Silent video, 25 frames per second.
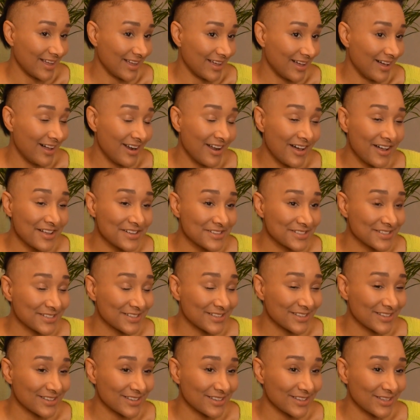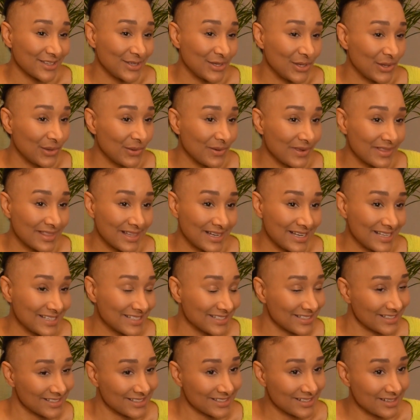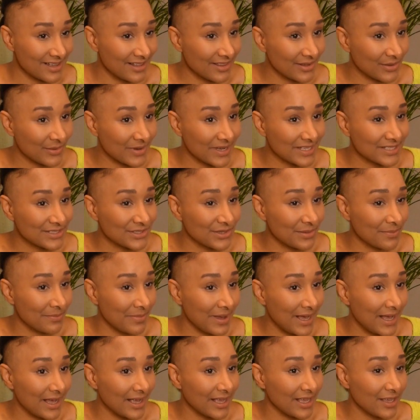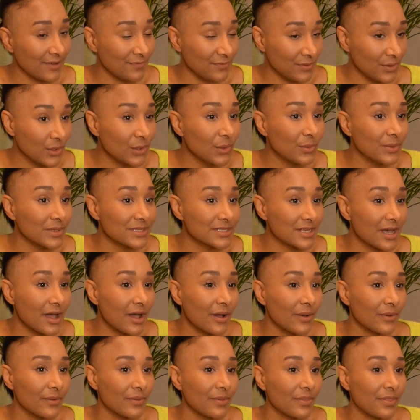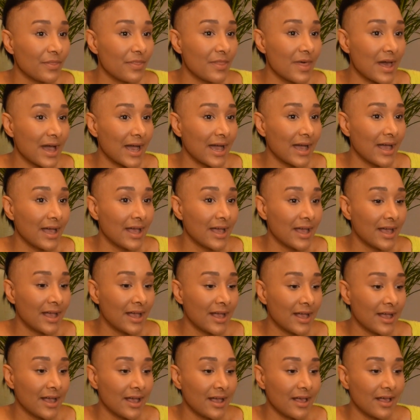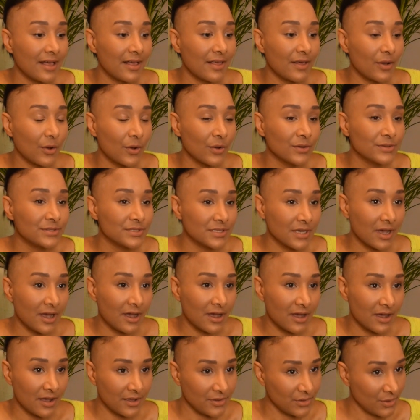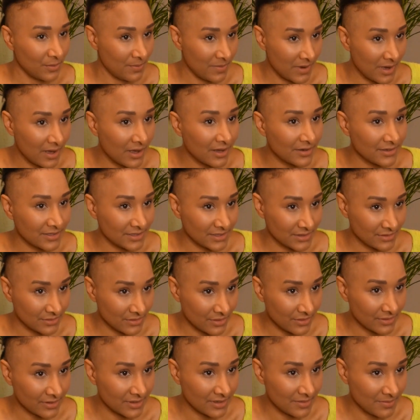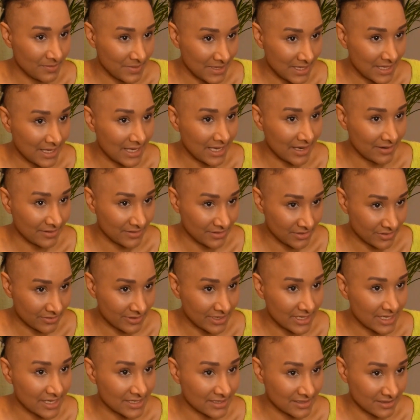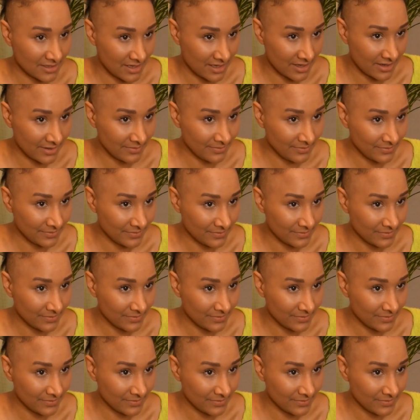I'll ask you and the listeners another question back, if you were told that odds are your partner's not going to be here in 3 years' time,